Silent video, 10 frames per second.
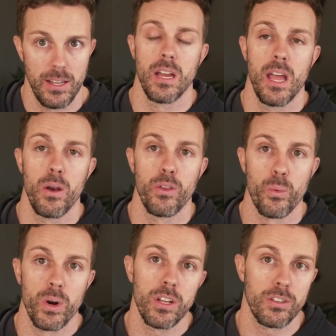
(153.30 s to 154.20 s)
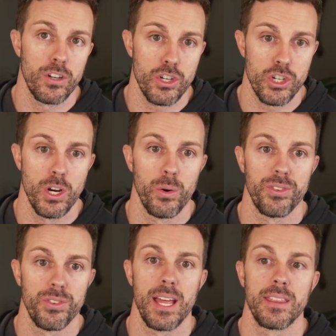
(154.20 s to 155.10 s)
And the research shows
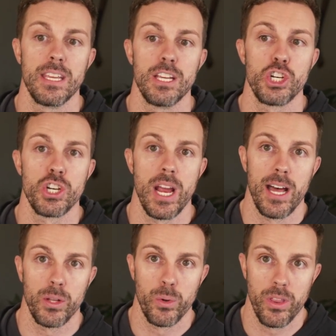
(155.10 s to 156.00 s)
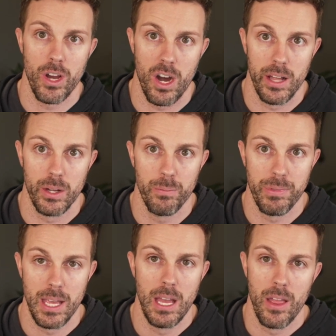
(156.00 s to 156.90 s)
that the shallower the hollow,
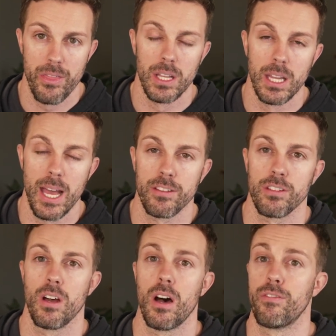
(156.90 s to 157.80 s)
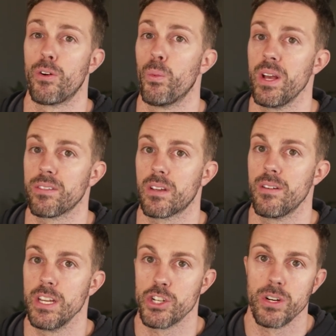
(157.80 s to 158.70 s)
the less of a risk
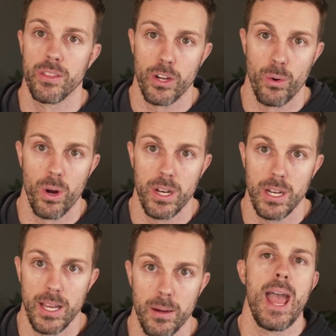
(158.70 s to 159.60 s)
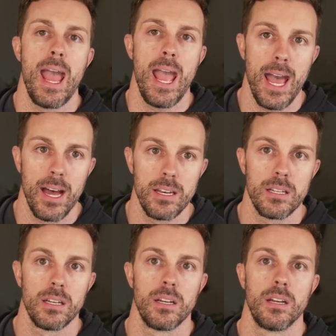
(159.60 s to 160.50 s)
of injury in the groin and hip, and
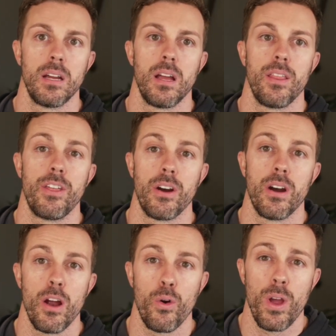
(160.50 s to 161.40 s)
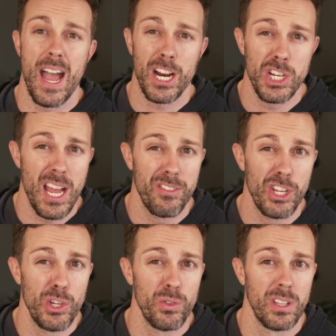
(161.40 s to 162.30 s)
they're actually having to
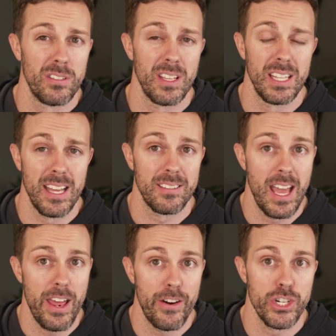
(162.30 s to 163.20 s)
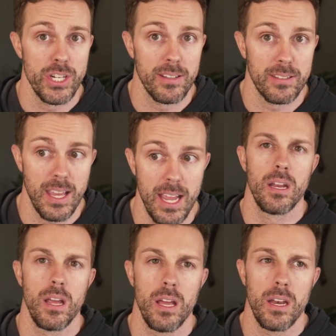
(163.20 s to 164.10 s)
use less energy to
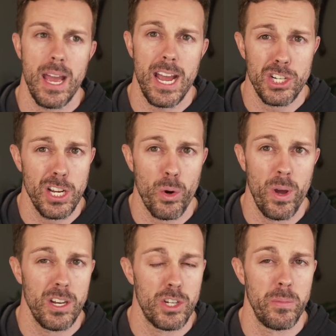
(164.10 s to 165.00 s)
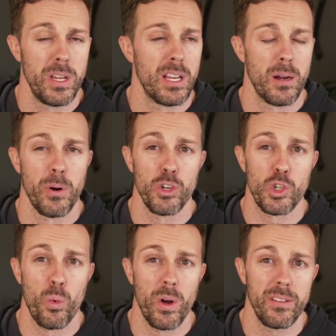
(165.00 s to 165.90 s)
skate. It actually equated to being about
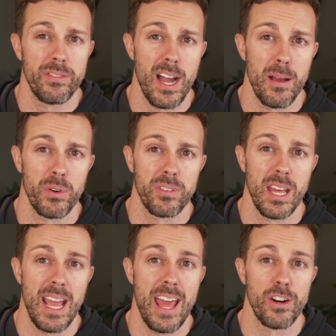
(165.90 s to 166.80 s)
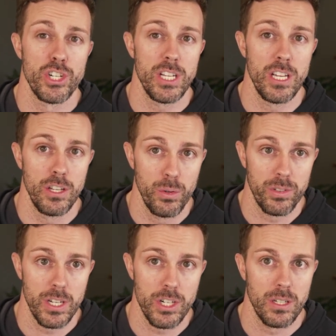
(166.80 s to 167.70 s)
25% energy
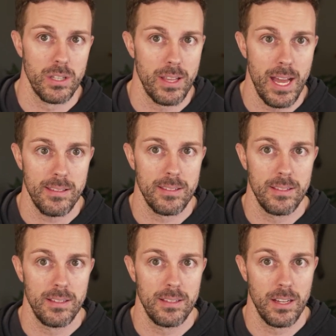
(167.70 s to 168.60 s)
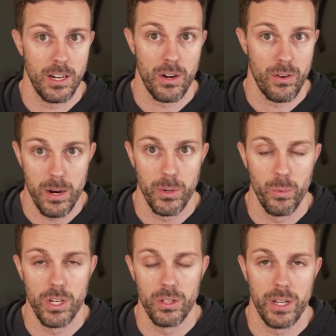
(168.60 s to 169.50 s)
usage. That's incredible
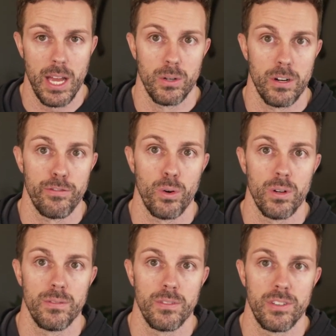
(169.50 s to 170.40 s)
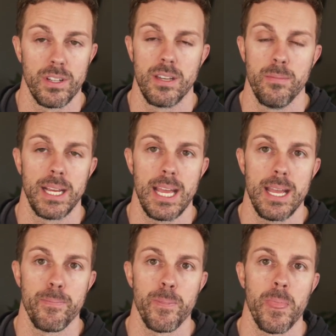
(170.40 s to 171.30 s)
when you look at a full 60-minute
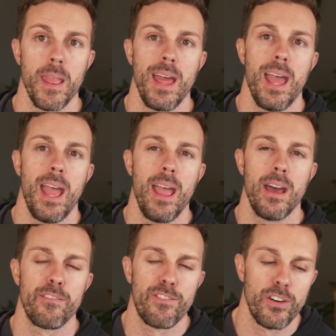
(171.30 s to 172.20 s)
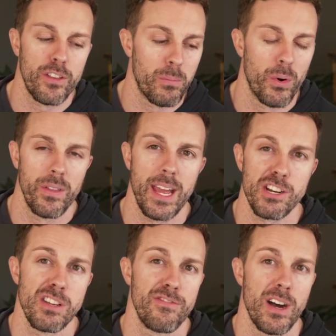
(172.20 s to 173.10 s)
game. And furthermore, they
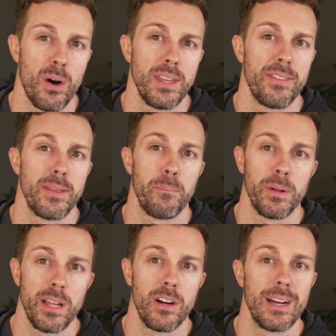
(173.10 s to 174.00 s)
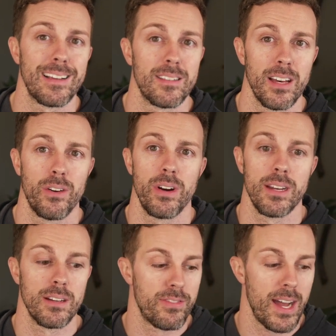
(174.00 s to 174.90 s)
actually found that the player
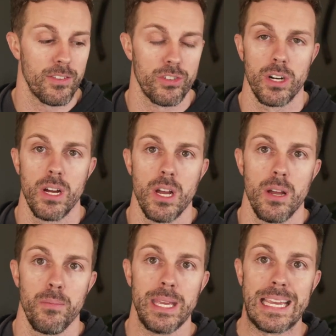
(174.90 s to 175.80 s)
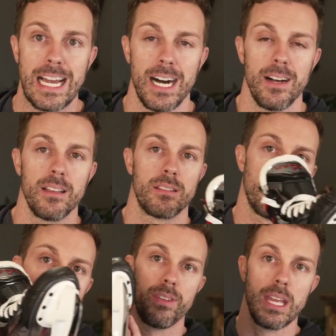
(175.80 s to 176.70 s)
accelerated faster because
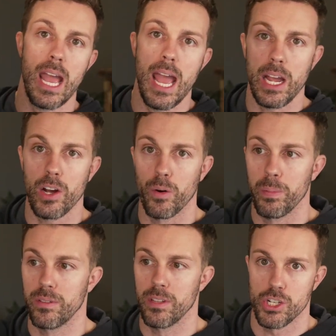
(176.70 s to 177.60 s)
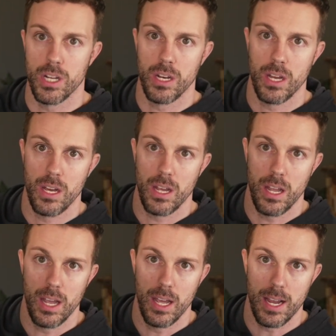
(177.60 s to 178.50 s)
of the ankle position
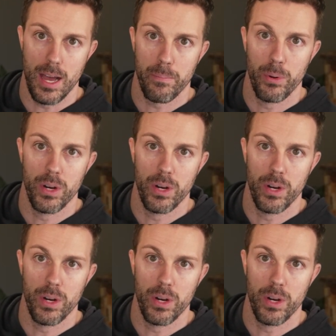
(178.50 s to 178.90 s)
it got put